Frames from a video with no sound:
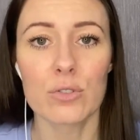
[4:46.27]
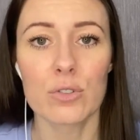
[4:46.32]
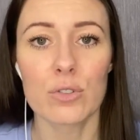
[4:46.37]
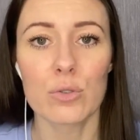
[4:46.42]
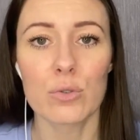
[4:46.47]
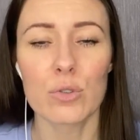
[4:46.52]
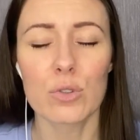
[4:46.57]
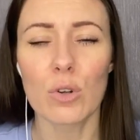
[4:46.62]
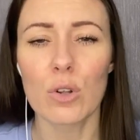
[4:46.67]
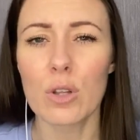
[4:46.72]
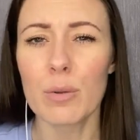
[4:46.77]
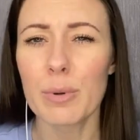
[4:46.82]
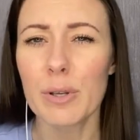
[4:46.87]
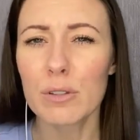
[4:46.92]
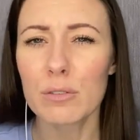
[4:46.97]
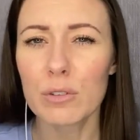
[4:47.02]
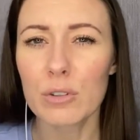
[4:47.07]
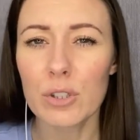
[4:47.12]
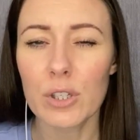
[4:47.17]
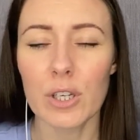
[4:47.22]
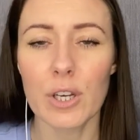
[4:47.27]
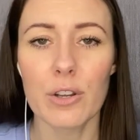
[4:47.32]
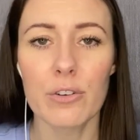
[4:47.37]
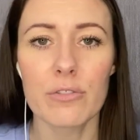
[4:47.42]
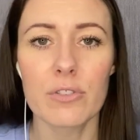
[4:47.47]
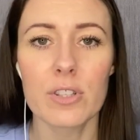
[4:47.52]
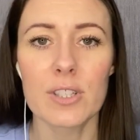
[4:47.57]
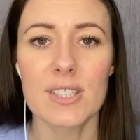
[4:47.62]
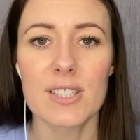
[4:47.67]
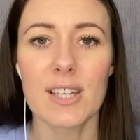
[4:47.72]
So it's all about looking out
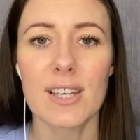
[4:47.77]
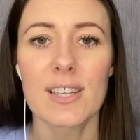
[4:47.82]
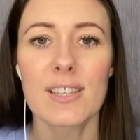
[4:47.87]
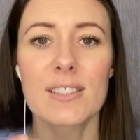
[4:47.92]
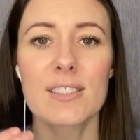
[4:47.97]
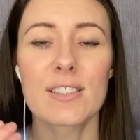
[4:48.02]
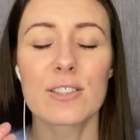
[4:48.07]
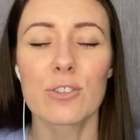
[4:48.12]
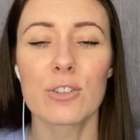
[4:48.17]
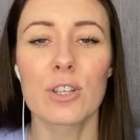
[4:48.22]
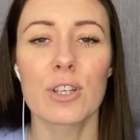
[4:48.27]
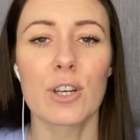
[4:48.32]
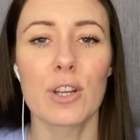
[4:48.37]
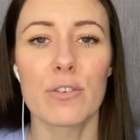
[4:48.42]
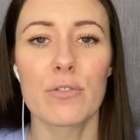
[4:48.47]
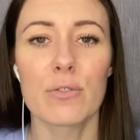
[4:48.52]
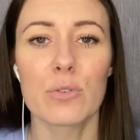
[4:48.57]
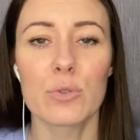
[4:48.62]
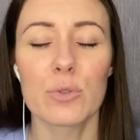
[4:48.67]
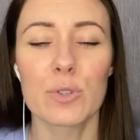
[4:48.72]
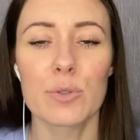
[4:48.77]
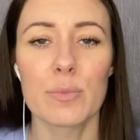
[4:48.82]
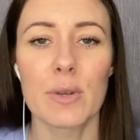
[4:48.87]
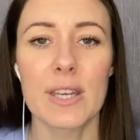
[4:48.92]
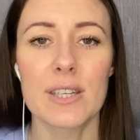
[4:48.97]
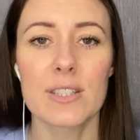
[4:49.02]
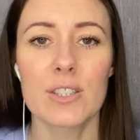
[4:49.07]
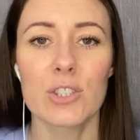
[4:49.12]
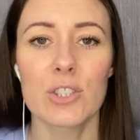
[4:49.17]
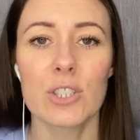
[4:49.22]
for the signs, looking out for those
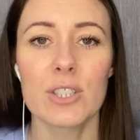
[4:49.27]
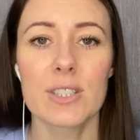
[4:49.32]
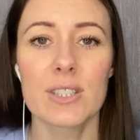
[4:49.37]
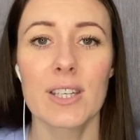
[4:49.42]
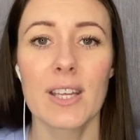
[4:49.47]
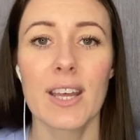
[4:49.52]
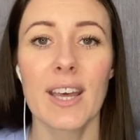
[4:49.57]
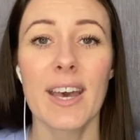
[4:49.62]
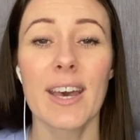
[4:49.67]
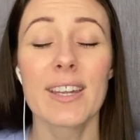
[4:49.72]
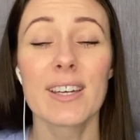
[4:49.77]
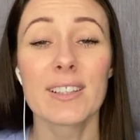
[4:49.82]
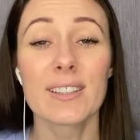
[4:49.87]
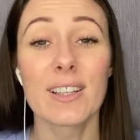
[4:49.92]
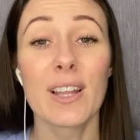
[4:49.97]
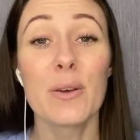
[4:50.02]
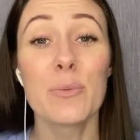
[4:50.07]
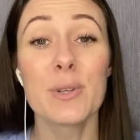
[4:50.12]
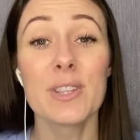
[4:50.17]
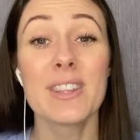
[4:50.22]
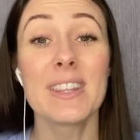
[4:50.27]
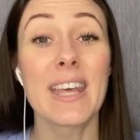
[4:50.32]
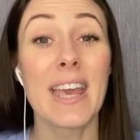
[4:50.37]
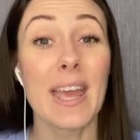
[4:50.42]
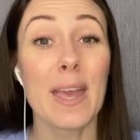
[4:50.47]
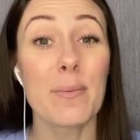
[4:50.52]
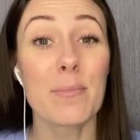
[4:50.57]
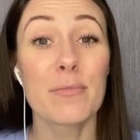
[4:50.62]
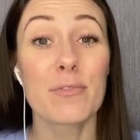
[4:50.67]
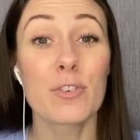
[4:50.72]
messages, and allowing
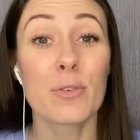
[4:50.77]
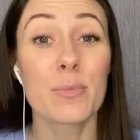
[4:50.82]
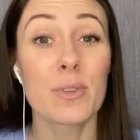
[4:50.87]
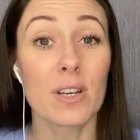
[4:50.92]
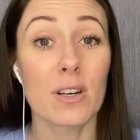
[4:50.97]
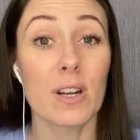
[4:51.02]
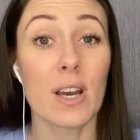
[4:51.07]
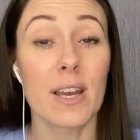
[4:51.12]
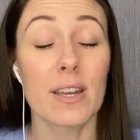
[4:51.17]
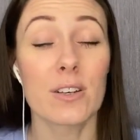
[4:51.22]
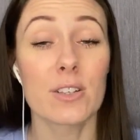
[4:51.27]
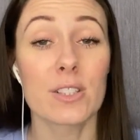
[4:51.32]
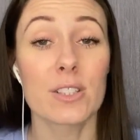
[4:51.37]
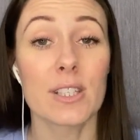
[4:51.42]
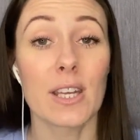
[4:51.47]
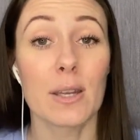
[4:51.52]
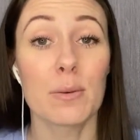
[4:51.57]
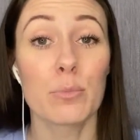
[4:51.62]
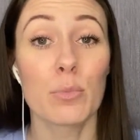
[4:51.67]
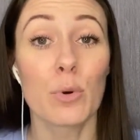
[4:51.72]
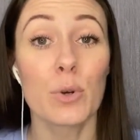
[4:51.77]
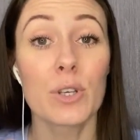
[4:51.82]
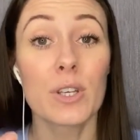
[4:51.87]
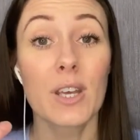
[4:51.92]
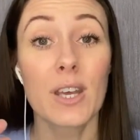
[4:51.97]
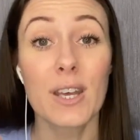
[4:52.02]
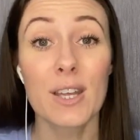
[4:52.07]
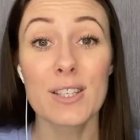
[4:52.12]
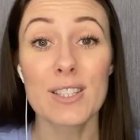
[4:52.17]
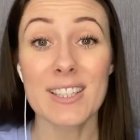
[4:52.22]
them from their higher standpoint
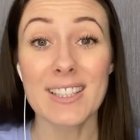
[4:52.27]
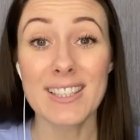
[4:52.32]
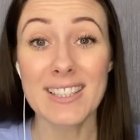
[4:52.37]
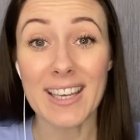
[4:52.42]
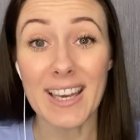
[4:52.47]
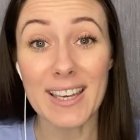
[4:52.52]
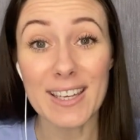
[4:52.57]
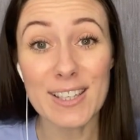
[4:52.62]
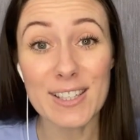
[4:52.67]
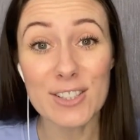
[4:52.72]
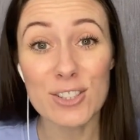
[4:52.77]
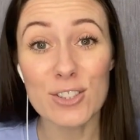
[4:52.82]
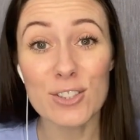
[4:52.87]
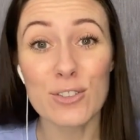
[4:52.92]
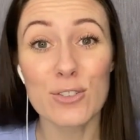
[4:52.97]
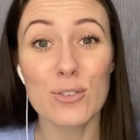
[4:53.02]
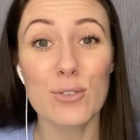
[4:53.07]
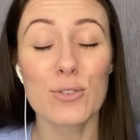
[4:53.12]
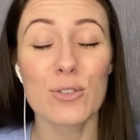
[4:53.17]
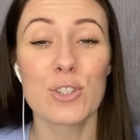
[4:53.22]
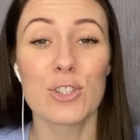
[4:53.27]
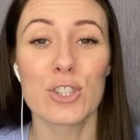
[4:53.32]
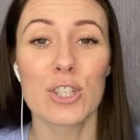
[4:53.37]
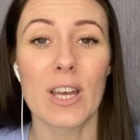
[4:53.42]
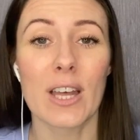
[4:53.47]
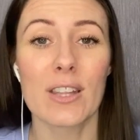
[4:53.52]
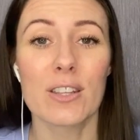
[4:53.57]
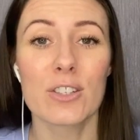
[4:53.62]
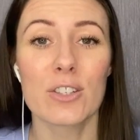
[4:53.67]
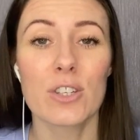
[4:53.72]
to guide you through the
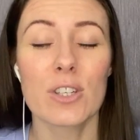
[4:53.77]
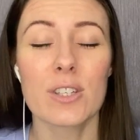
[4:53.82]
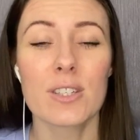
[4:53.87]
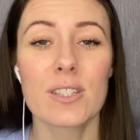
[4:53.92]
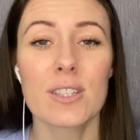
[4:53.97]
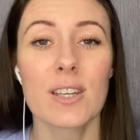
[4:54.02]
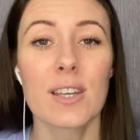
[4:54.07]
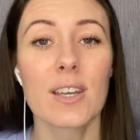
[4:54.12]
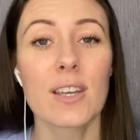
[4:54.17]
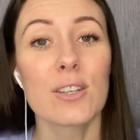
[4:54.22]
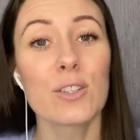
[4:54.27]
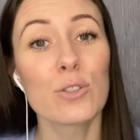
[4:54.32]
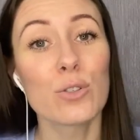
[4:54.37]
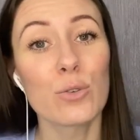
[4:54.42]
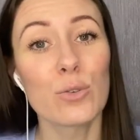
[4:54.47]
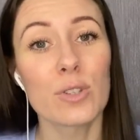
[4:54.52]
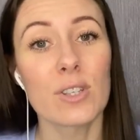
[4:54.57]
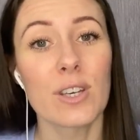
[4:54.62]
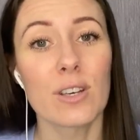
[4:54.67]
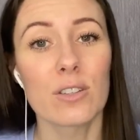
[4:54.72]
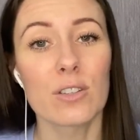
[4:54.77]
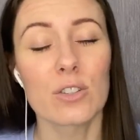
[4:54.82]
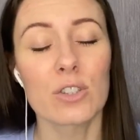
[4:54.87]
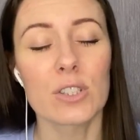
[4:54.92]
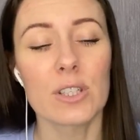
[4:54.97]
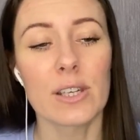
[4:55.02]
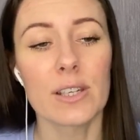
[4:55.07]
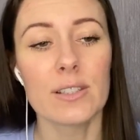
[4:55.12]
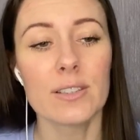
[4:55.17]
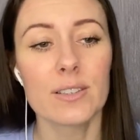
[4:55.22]
challenges to the other
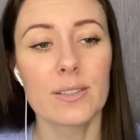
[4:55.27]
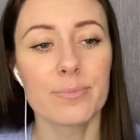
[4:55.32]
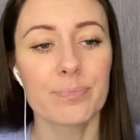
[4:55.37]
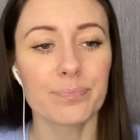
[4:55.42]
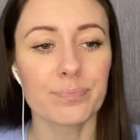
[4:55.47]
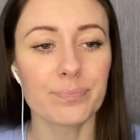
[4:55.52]
side.